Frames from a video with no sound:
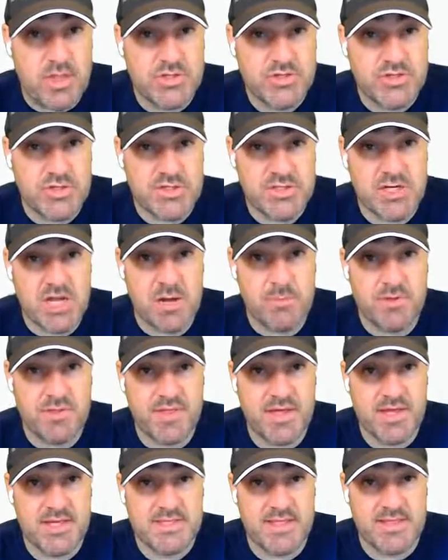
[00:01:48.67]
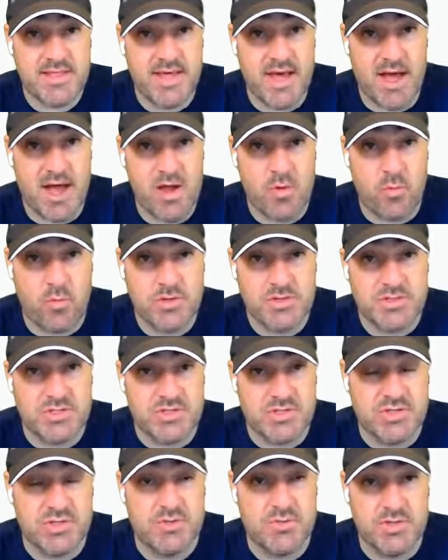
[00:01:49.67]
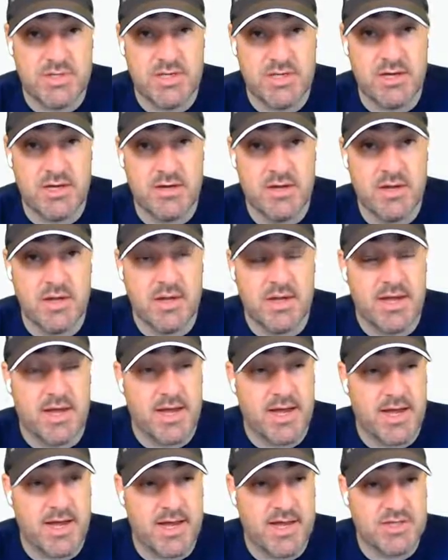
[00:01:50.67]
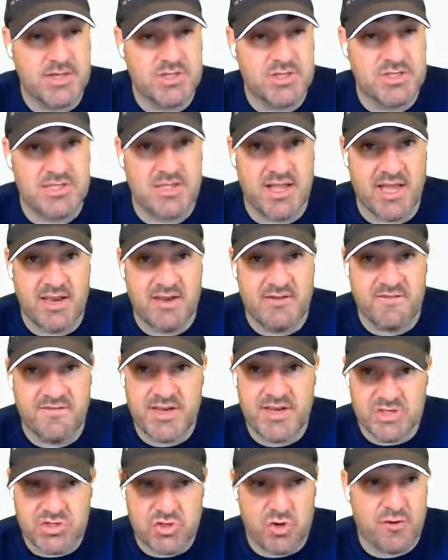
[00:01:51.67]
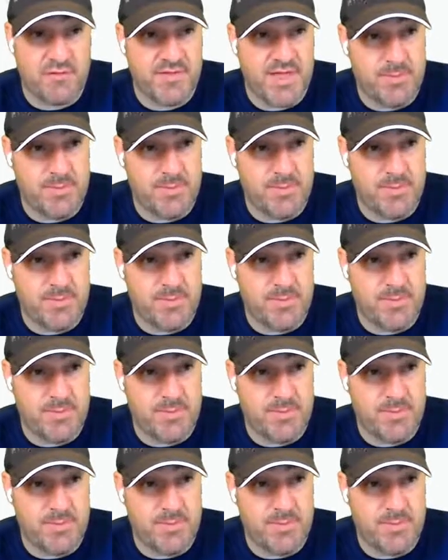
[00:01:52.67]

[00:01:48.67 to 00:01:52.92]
So there's a couple of things that I want to do here just to kind of finish off that